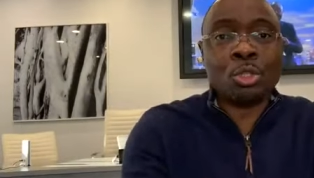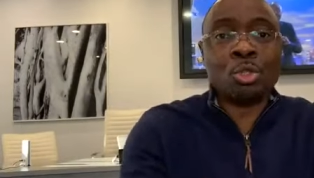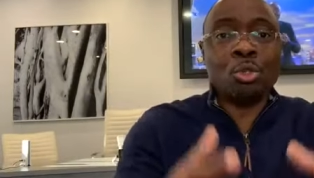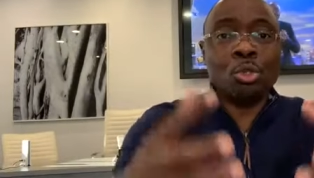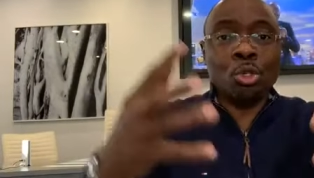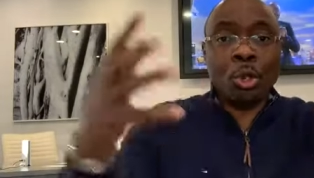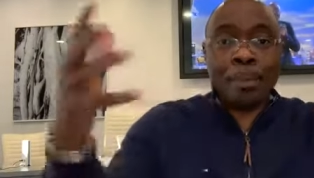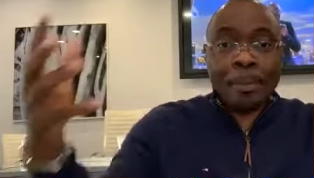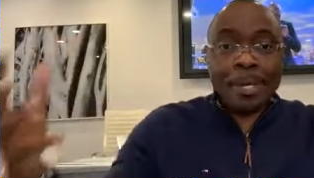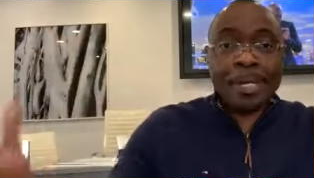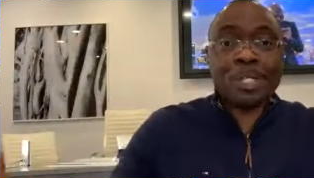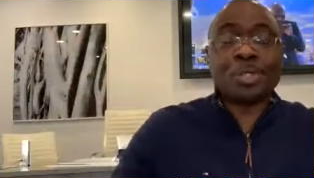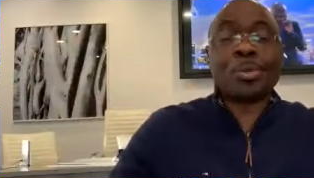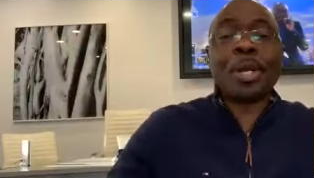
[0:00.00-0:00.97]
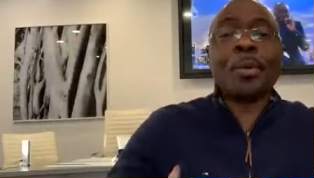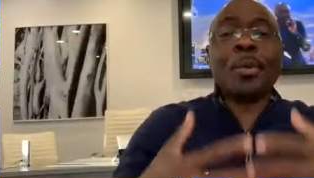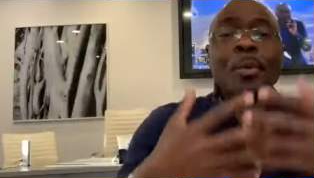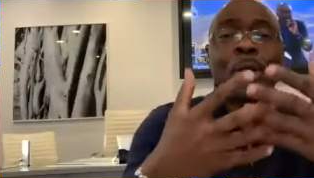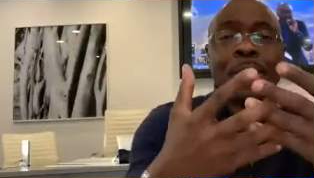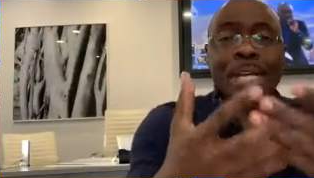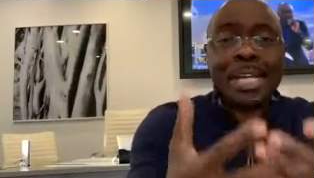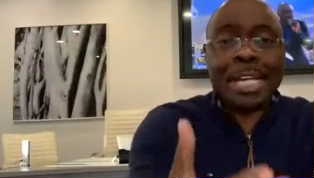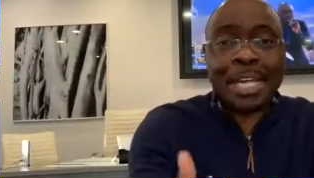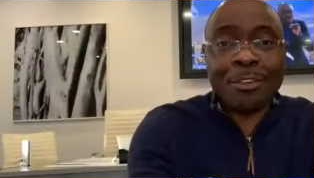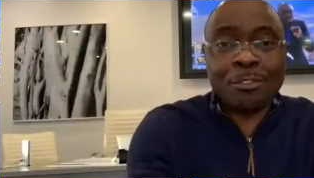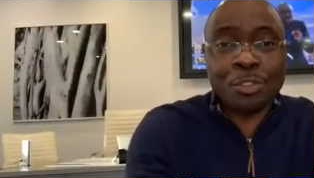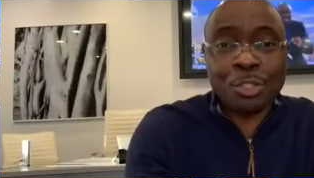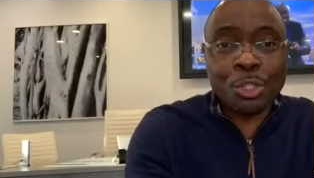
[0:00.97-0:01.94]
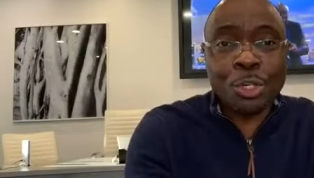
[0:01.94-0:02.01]
to your ministry, we want to
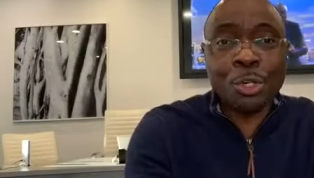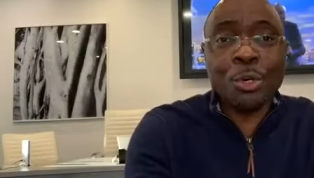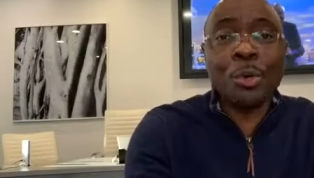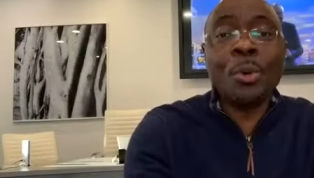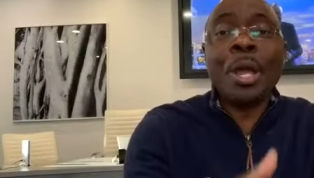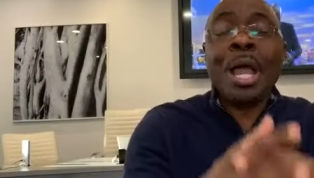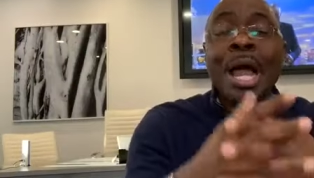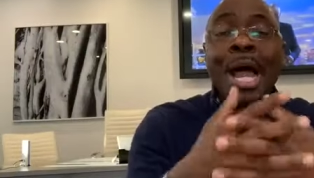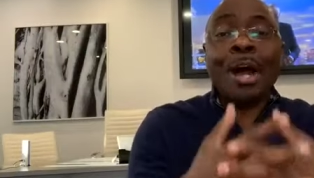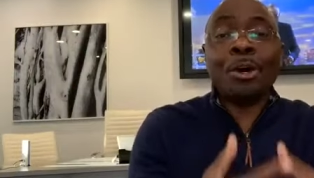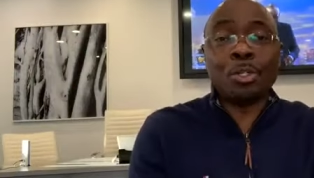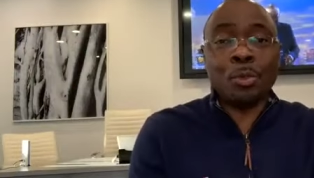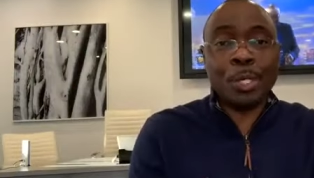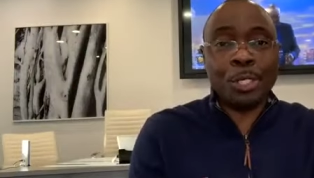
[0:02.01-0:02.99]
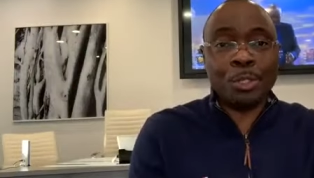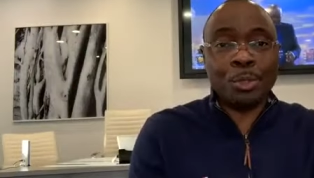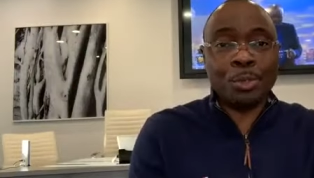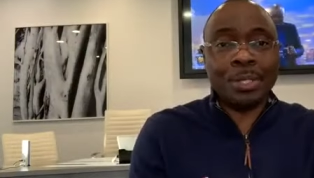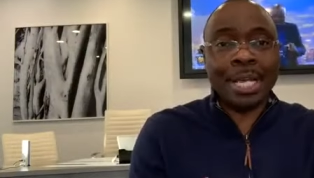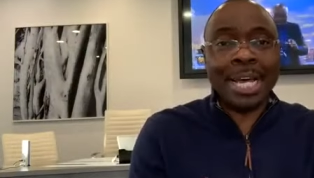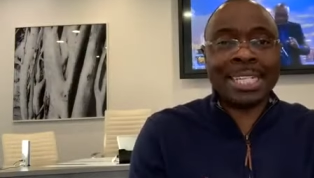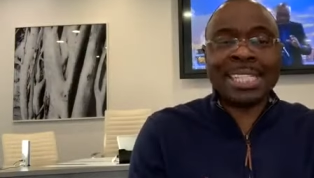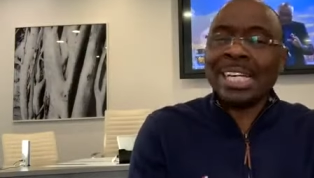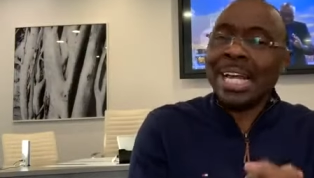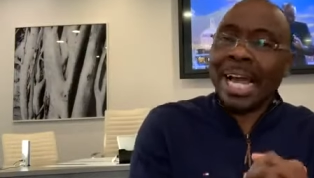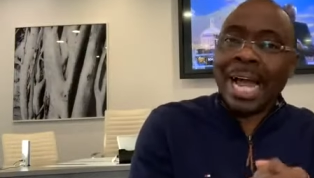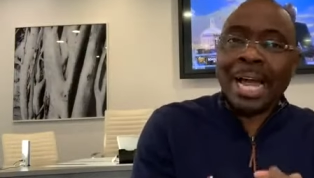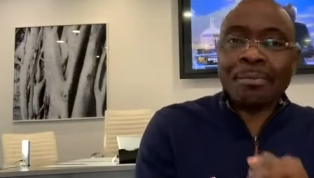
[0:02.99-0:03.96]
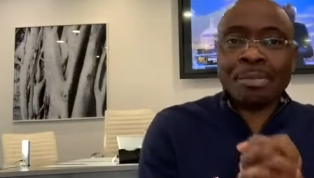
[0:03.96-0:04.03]
give to you, how do we do that?
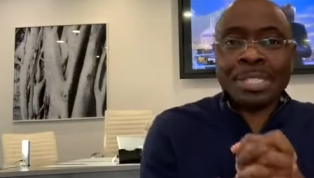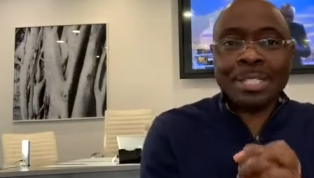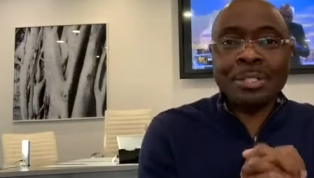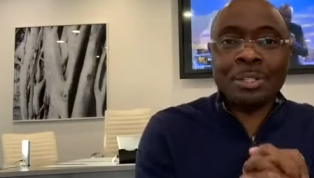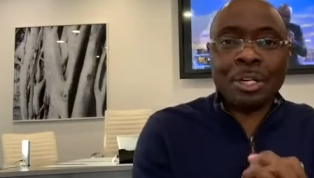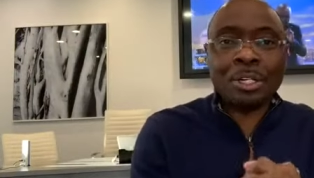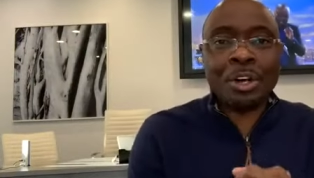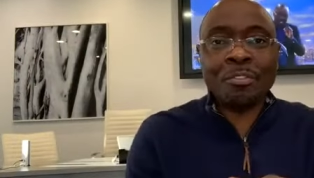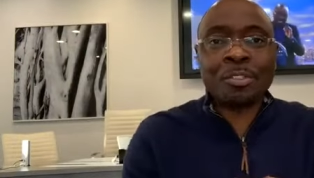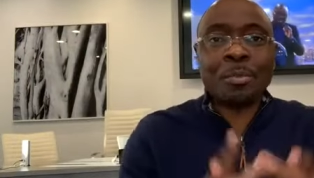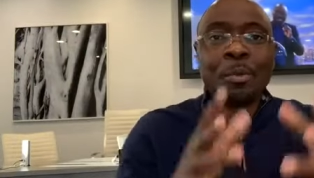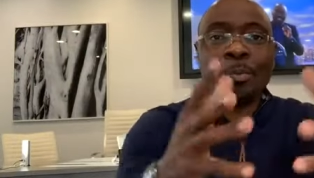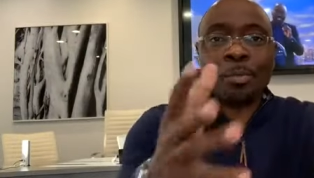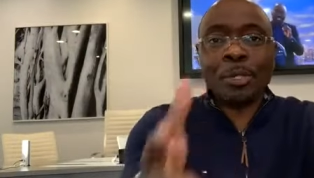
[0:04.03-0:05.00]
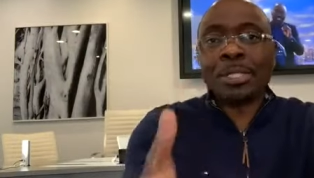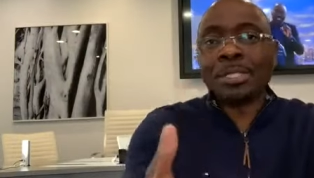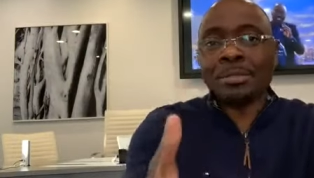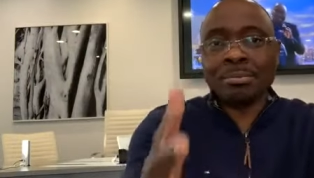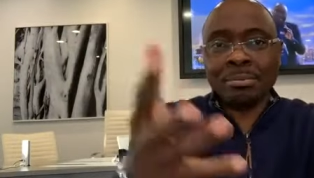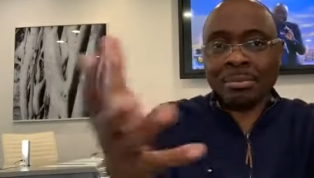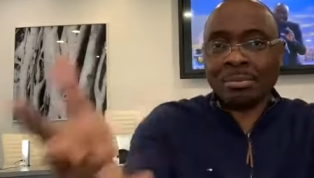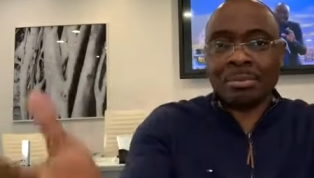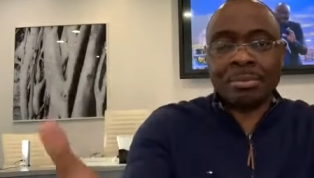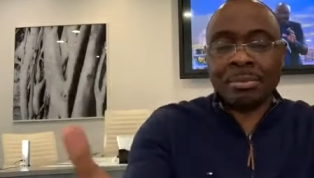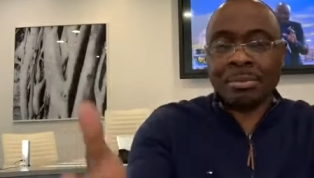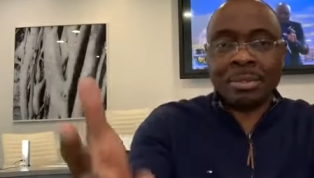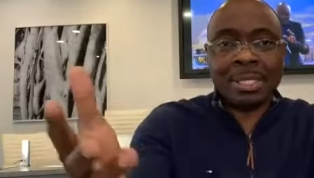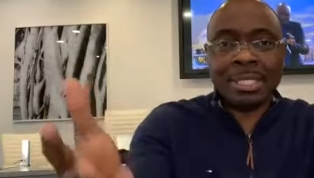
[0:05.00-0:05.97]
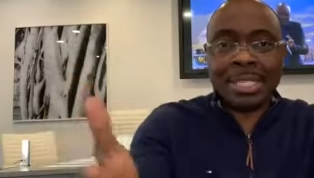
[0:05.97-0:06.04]
I'm still not comfortable putting
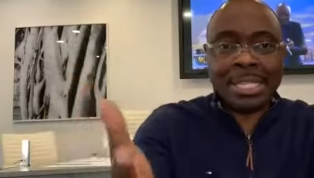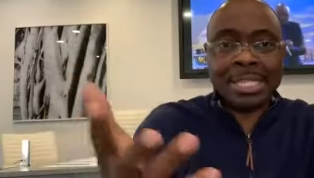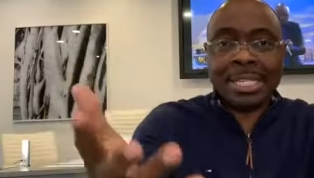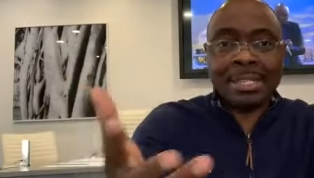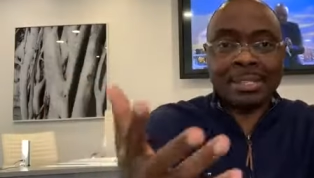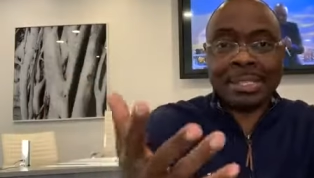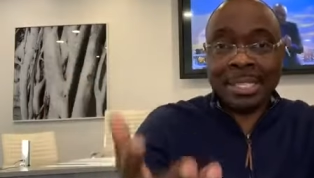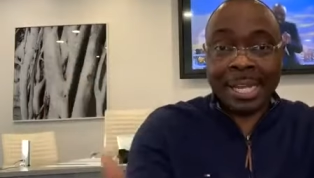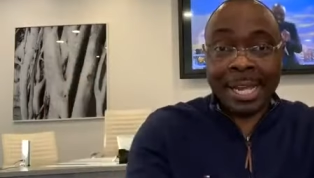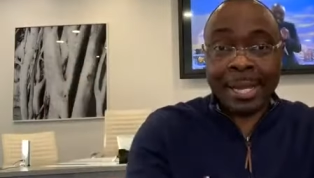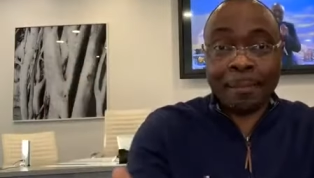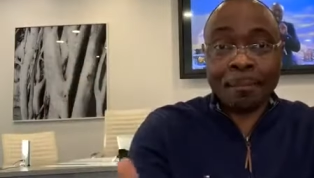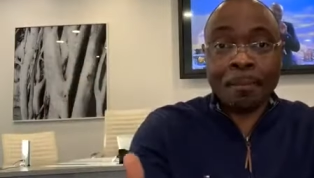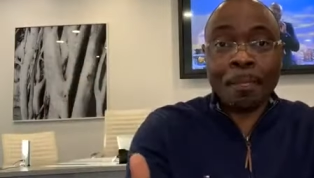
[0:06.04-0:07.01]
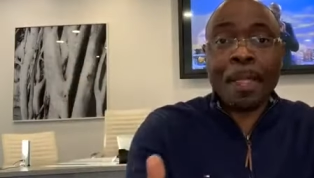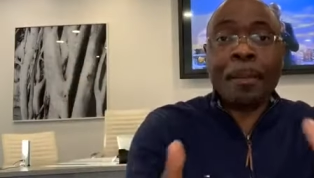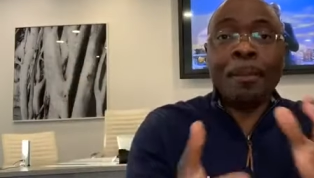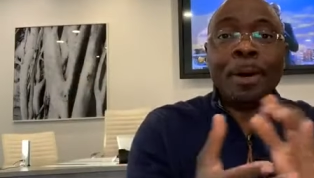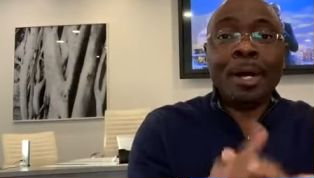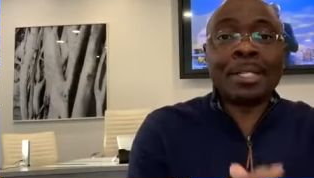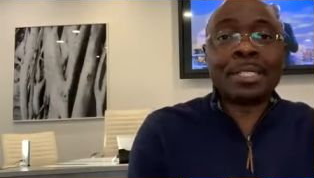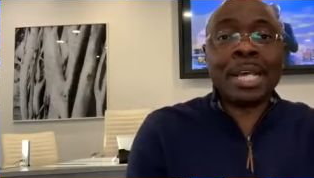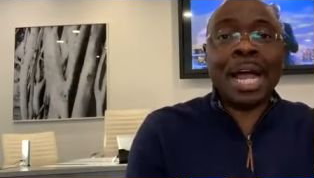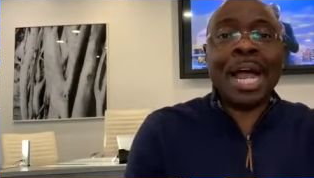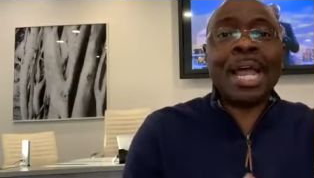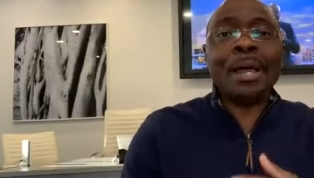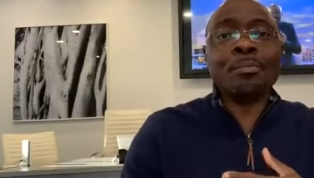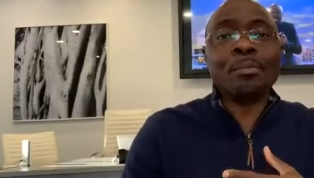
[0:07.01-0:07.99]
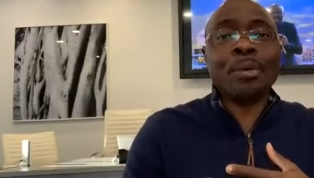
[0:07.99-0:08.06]
the details here, but
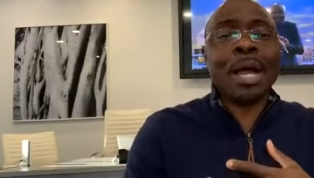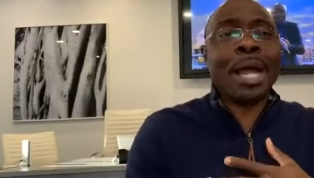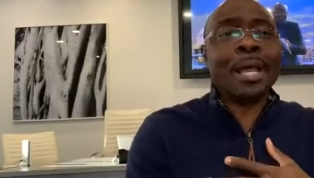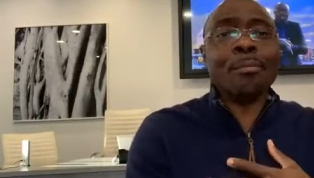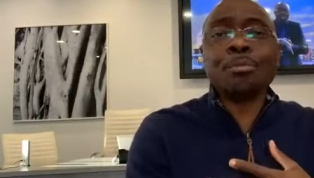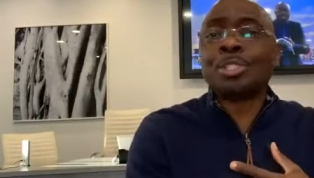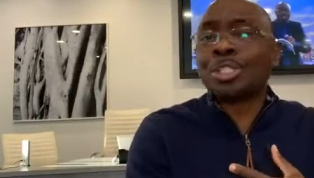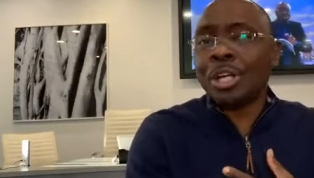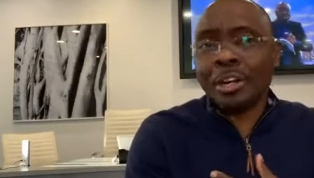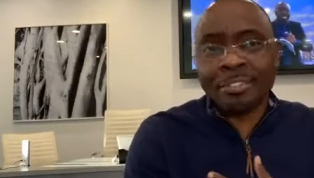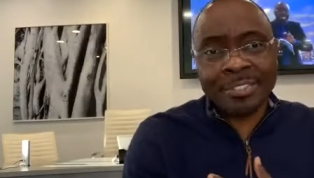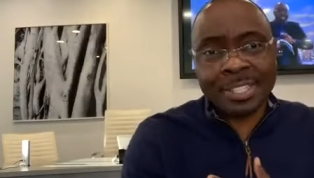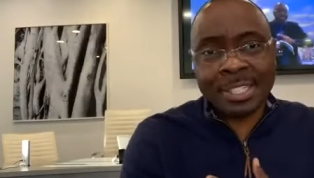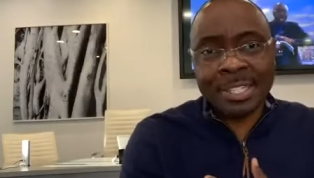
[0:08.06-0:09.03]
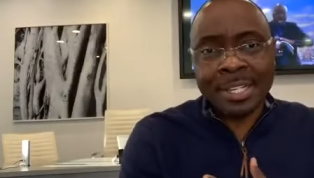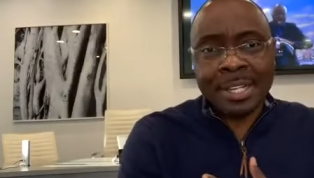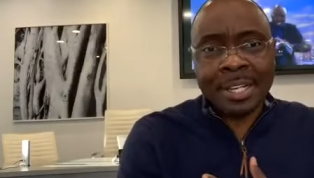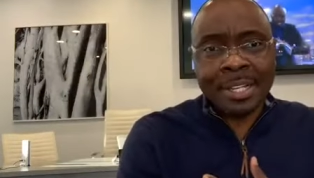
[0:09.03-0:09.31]
I am I am chuffed